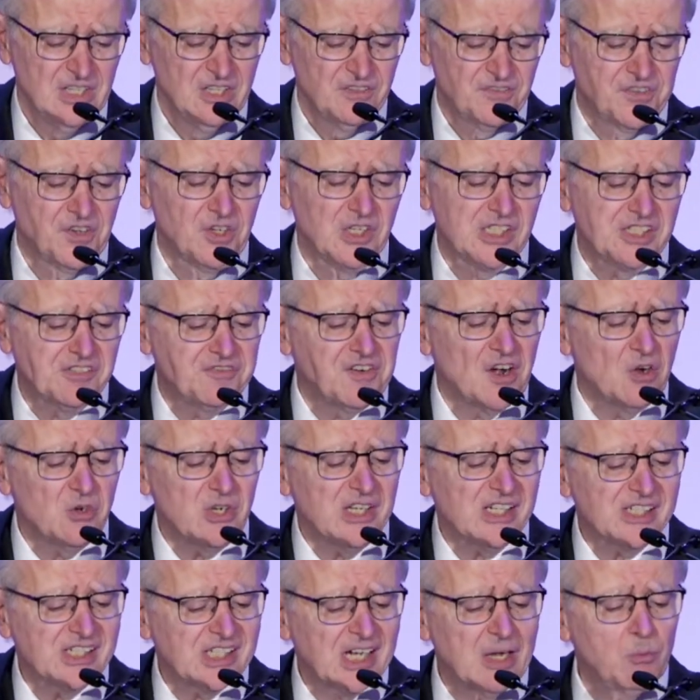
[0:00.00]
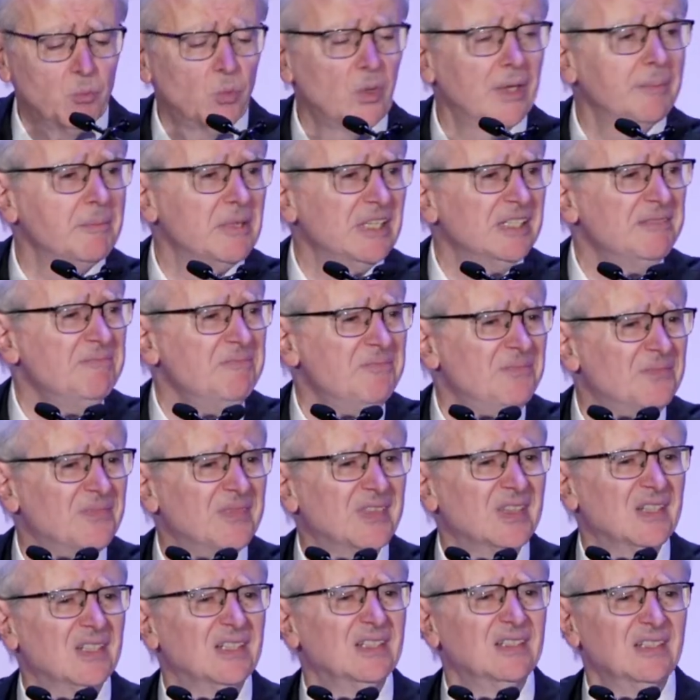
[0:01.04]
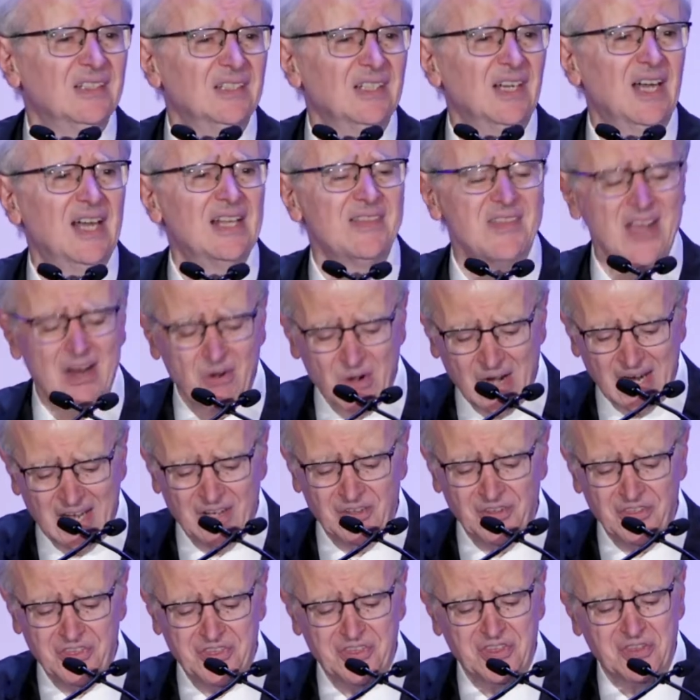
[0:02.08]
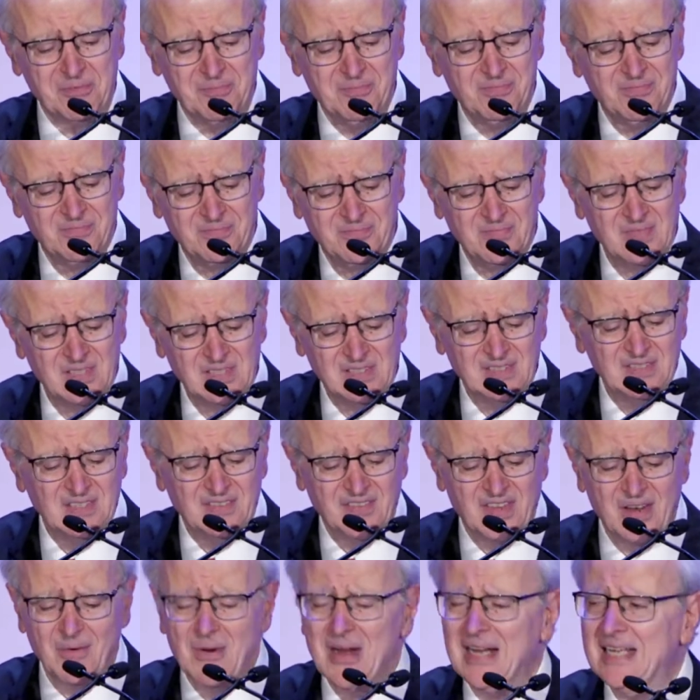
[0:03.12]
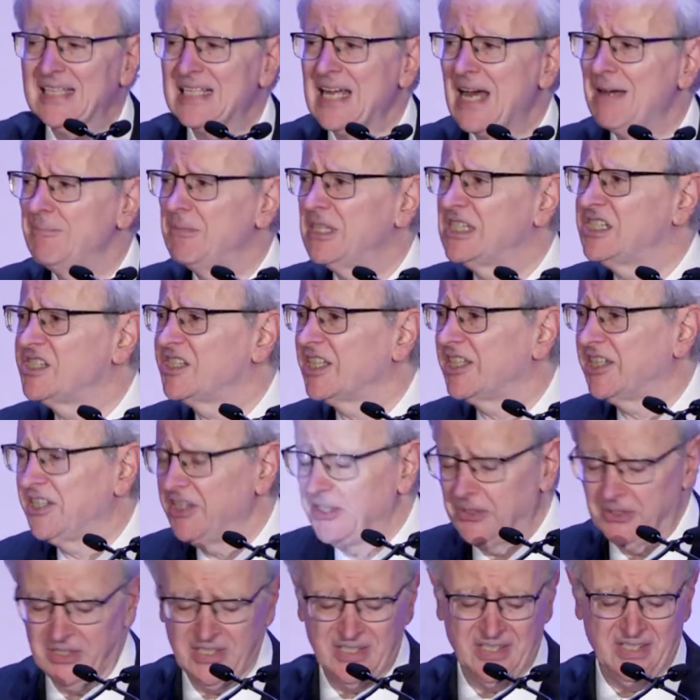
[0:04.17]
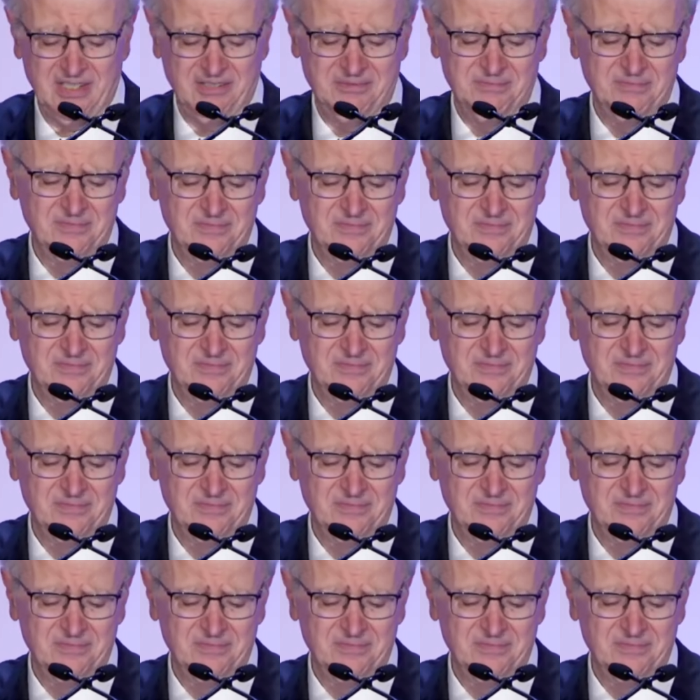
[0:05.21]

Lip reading: for its focus on women and their health, their economic security,